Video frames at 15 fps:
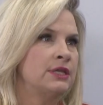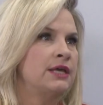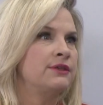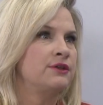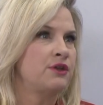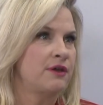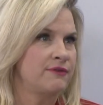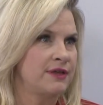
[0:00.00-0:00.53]
Yeah,
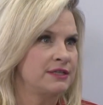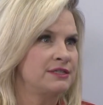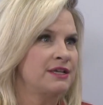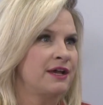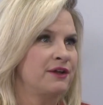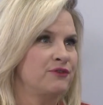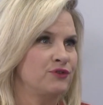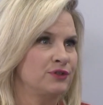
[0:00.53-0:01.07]
then you have that
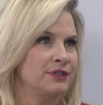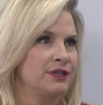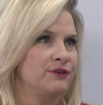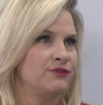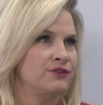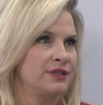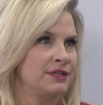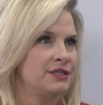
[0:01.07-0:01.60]
sigh of
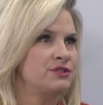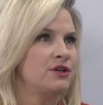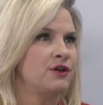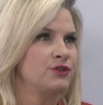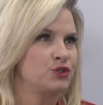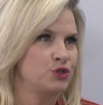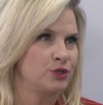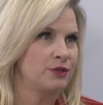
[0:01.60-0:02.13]
relief that it's
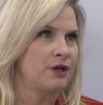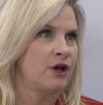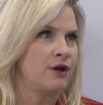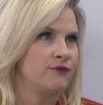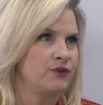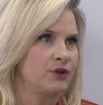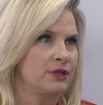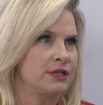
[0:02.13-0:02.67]

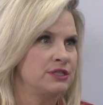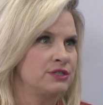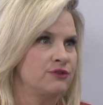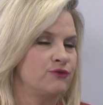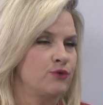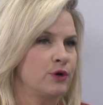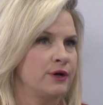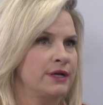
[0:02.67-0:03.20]
off your list
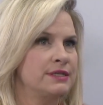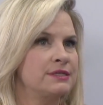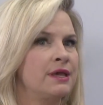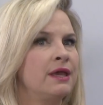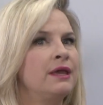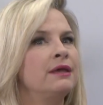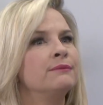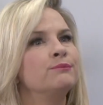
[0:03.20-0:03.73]
of worries.
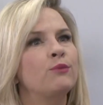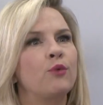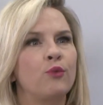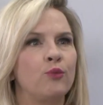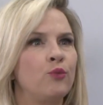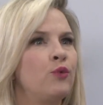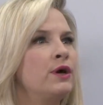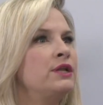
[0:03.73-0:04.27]

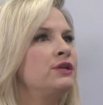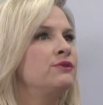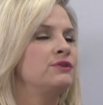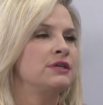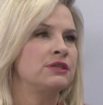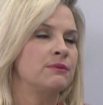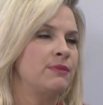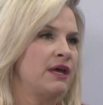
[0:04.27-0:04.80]
What do you
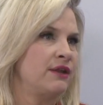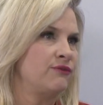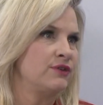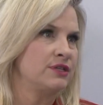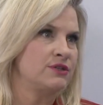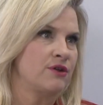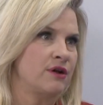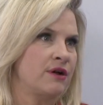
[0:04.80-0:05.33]
think the
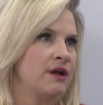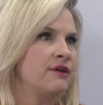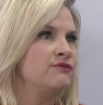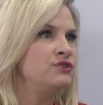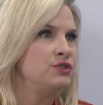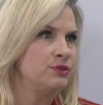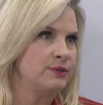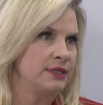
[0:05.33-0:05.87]
benefits are
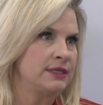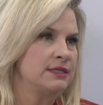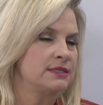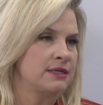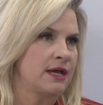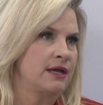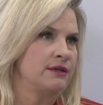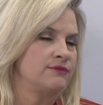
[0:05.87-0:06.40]
of doing
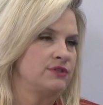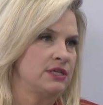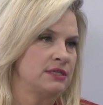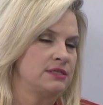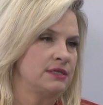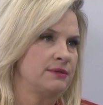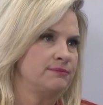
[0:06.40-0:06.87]
this kind of testing?